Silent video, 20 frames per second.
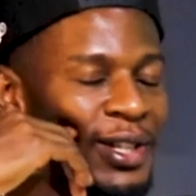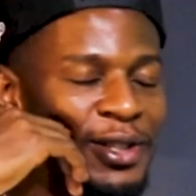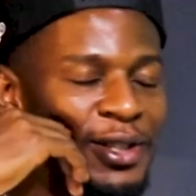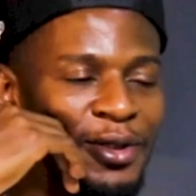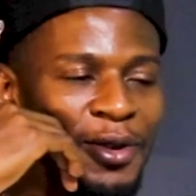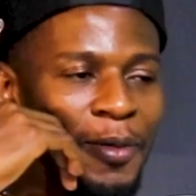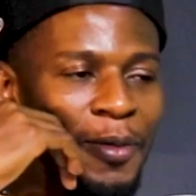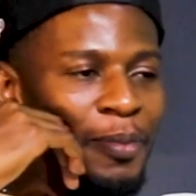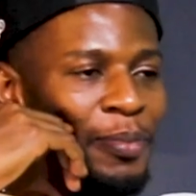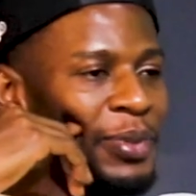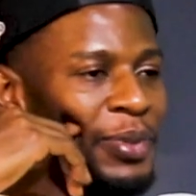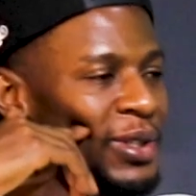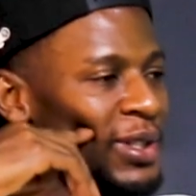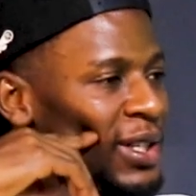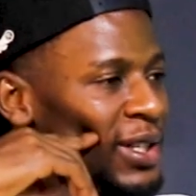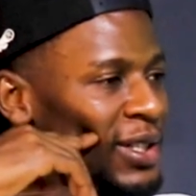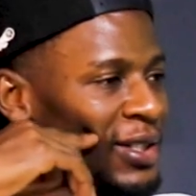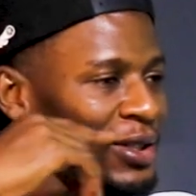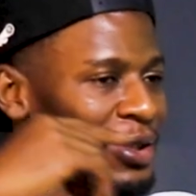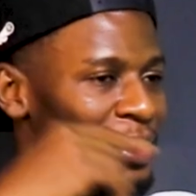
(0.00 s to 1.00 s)
standing on
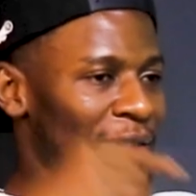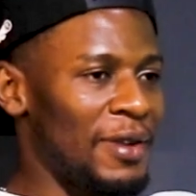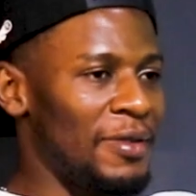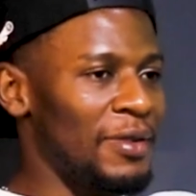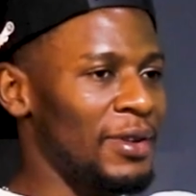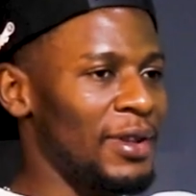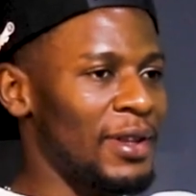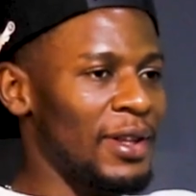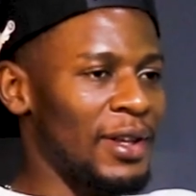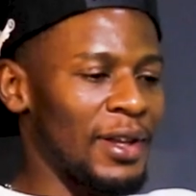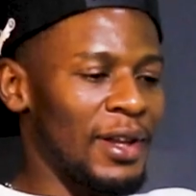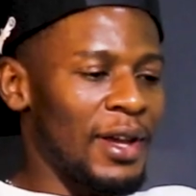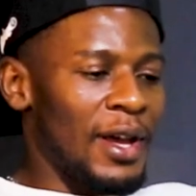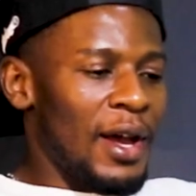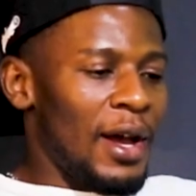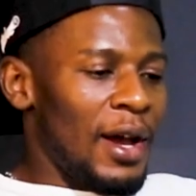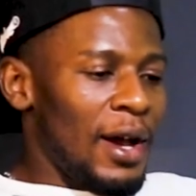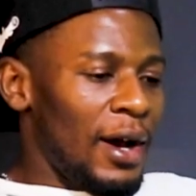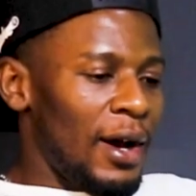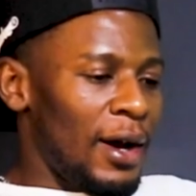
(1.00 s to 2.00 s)
business and everything.
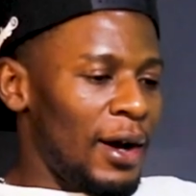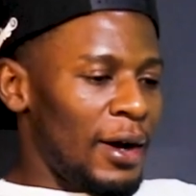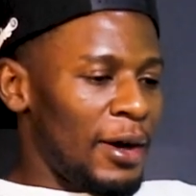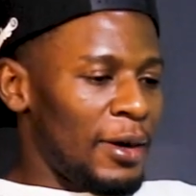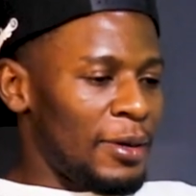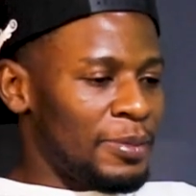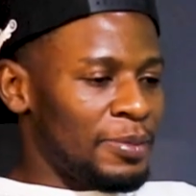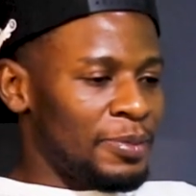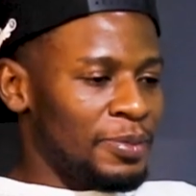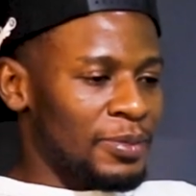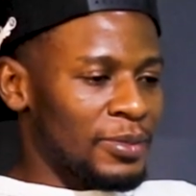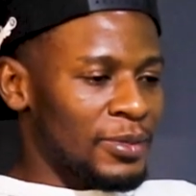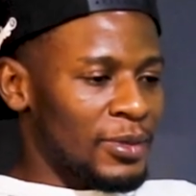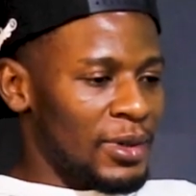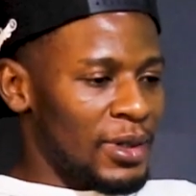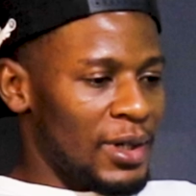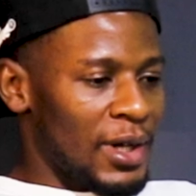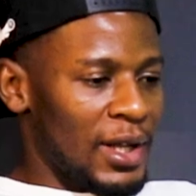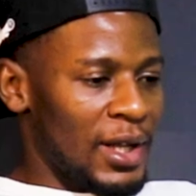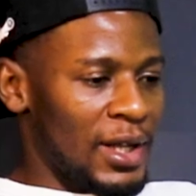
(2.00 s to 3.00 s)
No,
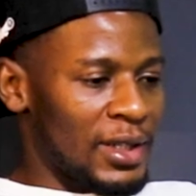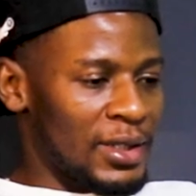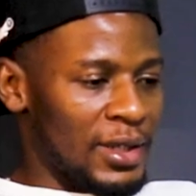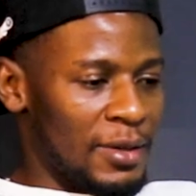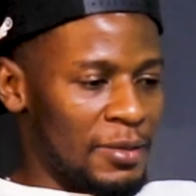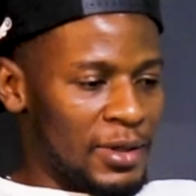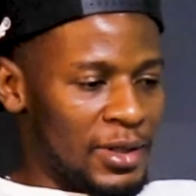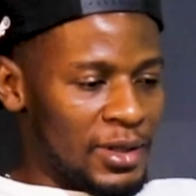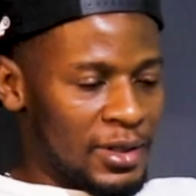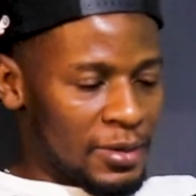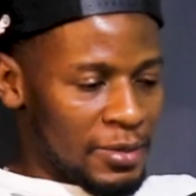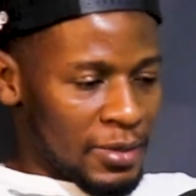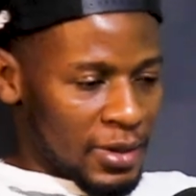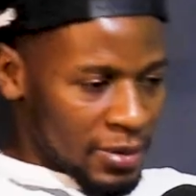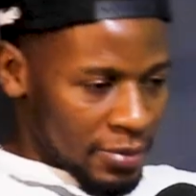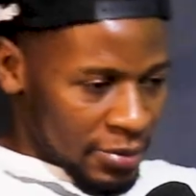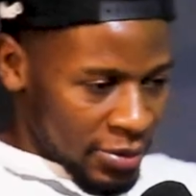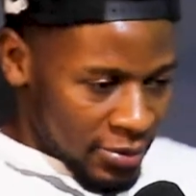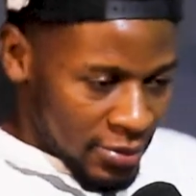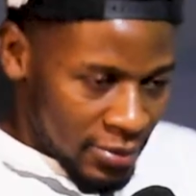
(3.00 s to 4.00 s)
that was amazing,
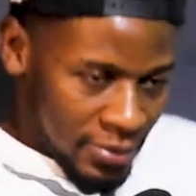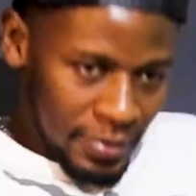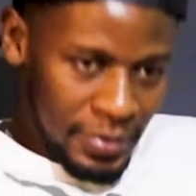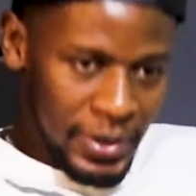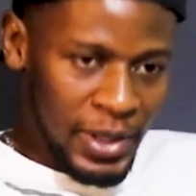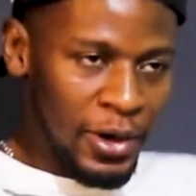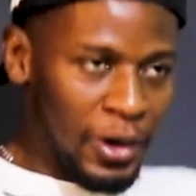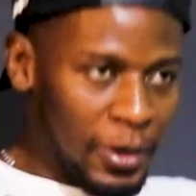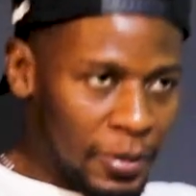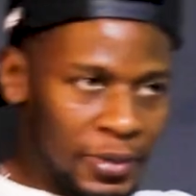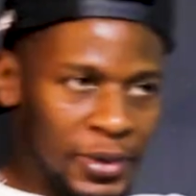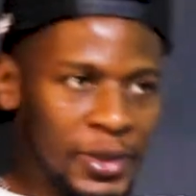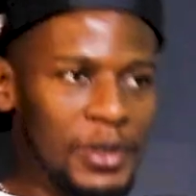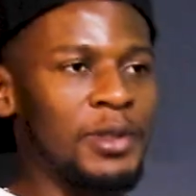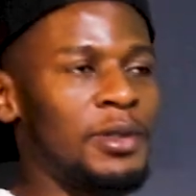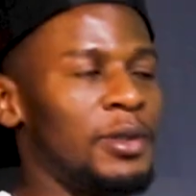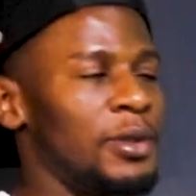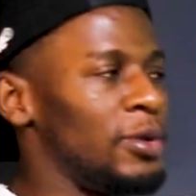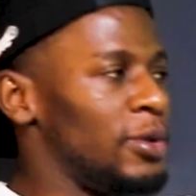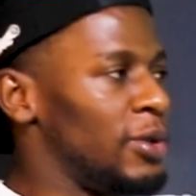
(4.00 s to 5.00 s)
man. Big
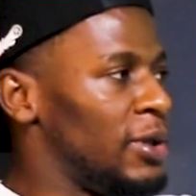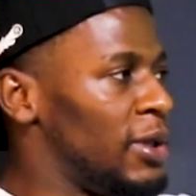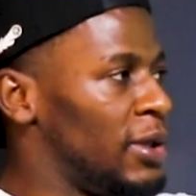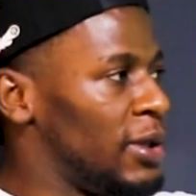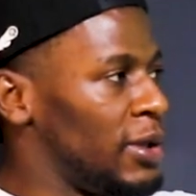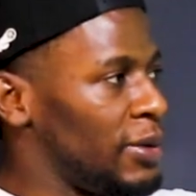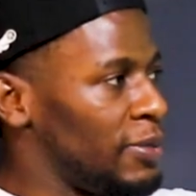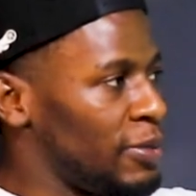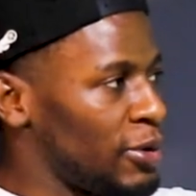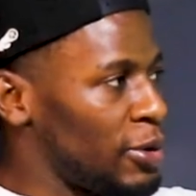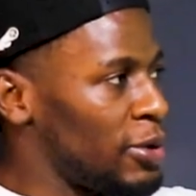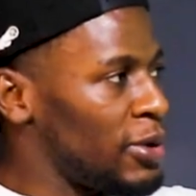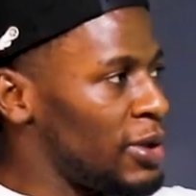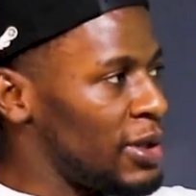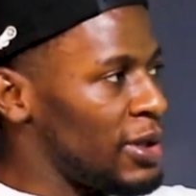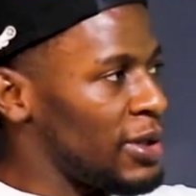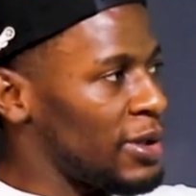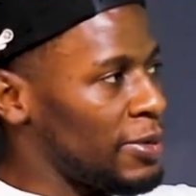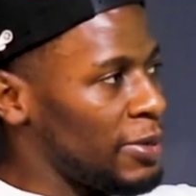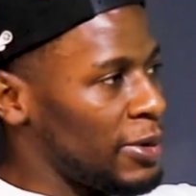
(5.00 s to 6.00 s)
ups to the
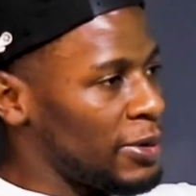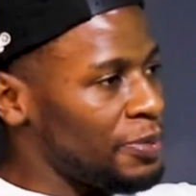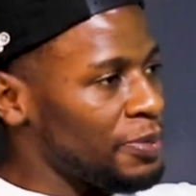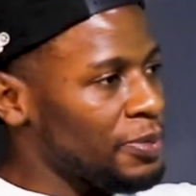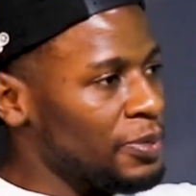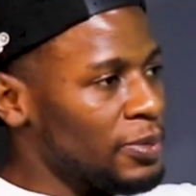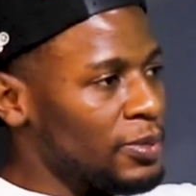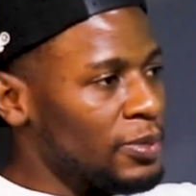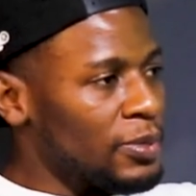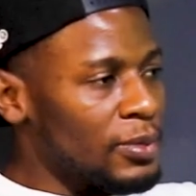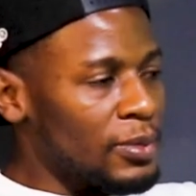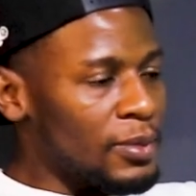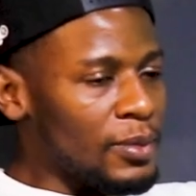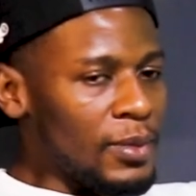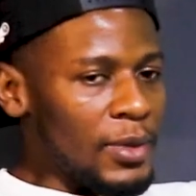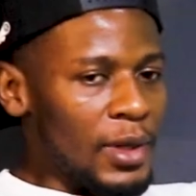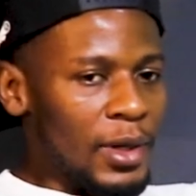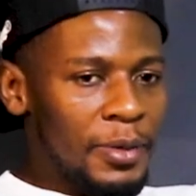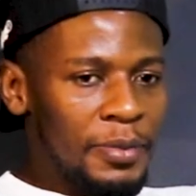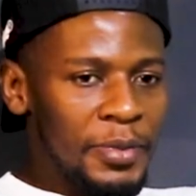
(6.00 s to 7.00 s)
Kutis, man.
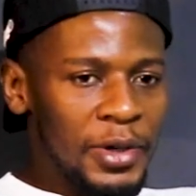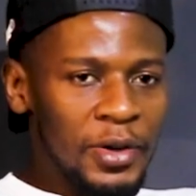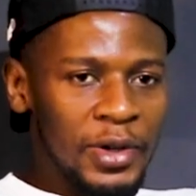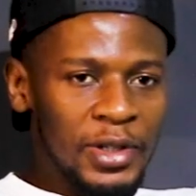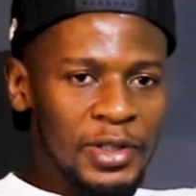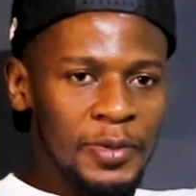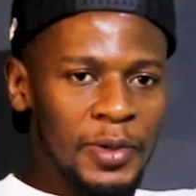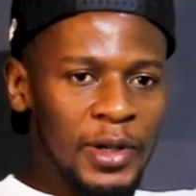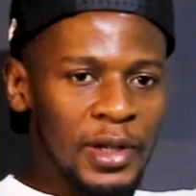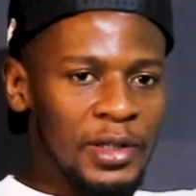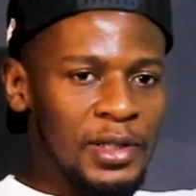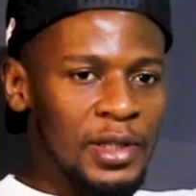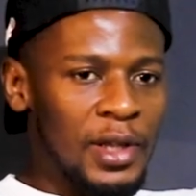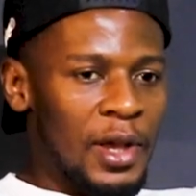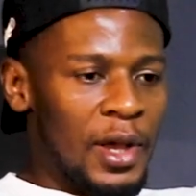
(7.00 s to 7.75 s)
Big respect.